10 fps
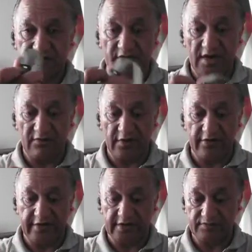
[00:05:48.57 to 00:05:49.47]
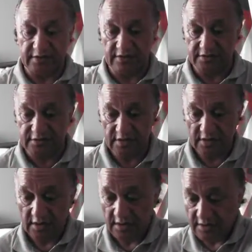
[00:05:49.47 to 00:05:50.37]
why I'm wearing it, because
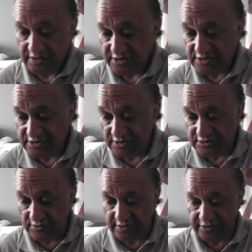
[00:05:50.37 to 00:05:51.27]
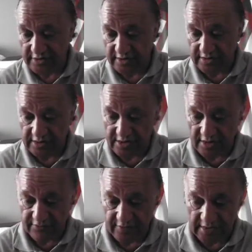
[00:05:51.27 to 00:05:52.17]
this is the sort of thing that
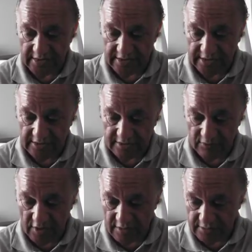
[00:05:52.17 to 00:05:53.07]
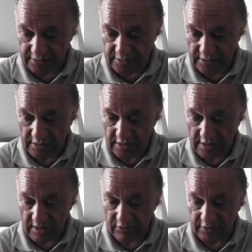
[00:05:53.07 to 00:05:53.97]
I really didn't want.
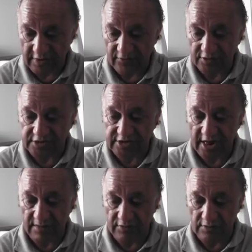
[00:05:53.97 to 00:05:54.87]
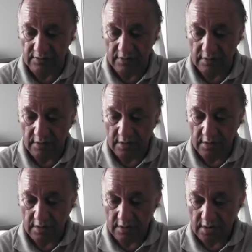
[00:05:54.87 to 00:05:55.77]
I'm looking for stable
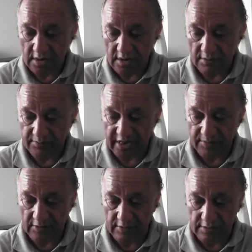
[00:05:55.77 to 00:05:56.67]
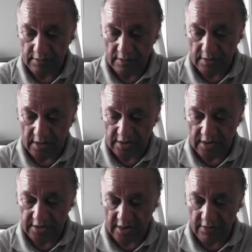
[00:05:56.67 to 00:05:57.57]
people, and
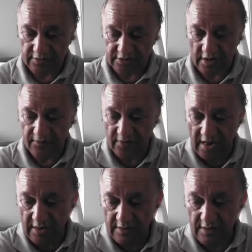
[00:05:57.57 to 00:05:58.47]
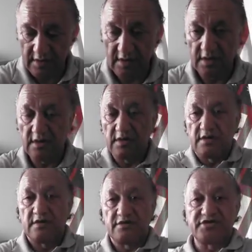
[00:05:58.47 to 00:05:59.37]
I know so far
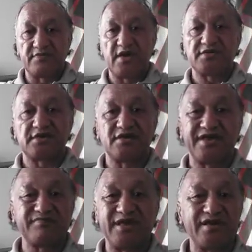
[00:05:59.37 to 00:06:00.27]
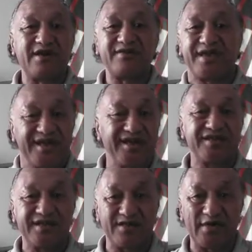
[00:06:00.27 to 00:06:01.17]
Jim hasn't let me know
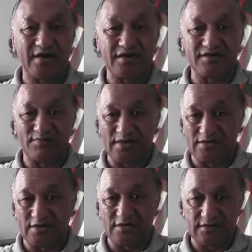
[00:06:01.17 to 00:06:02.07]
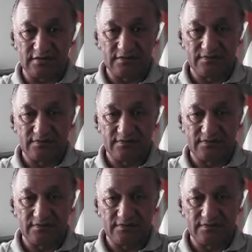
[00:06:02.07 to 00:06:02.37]
anything about his business,